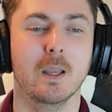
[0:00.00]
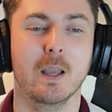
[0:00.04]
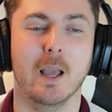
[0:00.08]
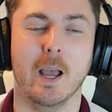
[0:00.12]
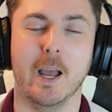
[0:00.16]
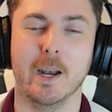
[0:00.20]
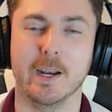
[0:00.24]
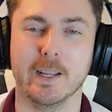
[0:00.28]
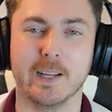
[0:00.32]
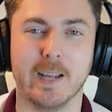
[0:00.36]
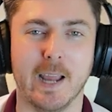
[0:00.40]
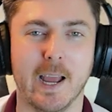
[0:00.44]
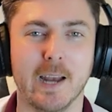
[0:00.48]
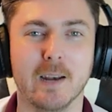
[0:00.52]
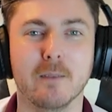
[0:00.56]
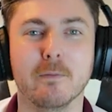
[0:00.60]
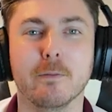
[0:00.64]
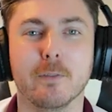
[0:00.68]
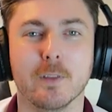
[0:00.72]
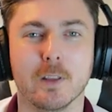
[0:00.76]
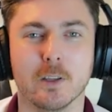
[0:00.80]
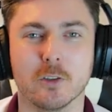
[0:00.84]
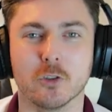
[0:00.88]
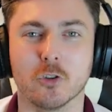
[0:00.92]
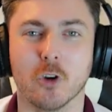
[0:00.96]
And again,
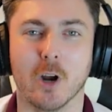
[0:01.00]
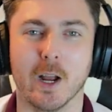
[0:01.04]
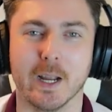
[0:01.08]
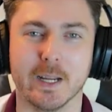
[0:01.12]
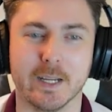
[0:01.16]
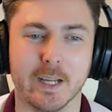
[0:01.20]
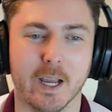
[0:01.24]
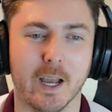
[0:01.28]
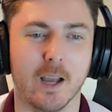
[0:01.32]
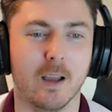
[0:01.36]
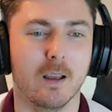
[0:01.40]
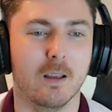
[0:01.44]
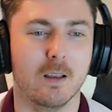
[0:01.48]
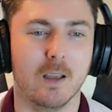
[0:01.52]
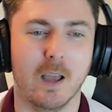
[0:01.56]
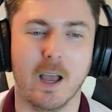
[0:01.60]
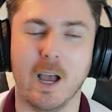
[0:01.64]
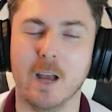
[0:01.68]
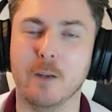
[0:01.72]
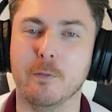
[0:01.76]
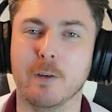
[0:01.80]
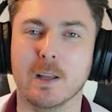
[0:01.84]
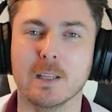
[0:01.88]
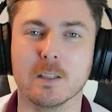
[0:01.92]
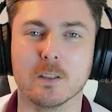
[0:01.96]
for the striker,
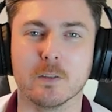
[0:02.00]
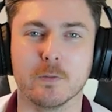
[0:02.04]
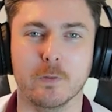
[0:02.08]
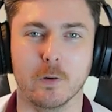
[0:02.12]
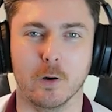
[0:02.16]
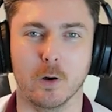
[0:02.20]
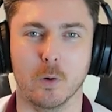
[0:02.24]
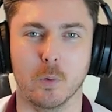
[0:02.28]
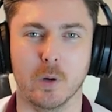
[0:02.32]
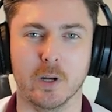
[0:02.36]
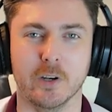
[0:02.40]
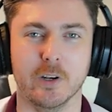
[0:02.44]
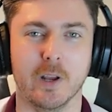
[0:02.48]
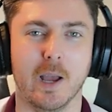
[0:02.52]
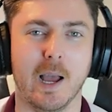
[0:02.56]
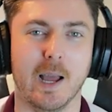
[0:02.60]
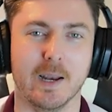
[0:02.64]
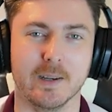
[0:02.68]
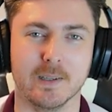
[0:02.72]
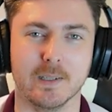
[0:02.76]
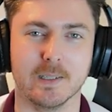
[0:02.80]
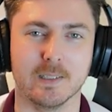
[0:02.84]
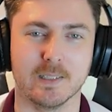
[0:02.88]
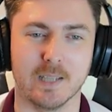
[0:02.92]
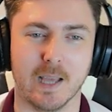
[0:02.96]
advance forward
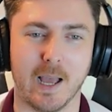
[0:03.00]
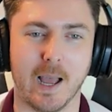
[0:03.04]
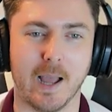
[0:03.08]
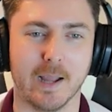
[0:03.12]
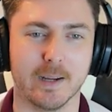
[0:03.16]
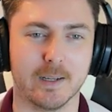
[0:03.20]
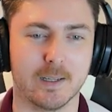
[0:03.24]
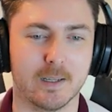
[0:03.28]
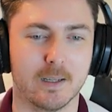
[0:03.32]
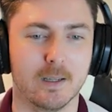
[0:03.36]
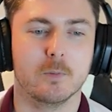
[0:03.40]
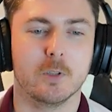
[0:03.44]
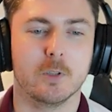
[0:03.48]
and attack.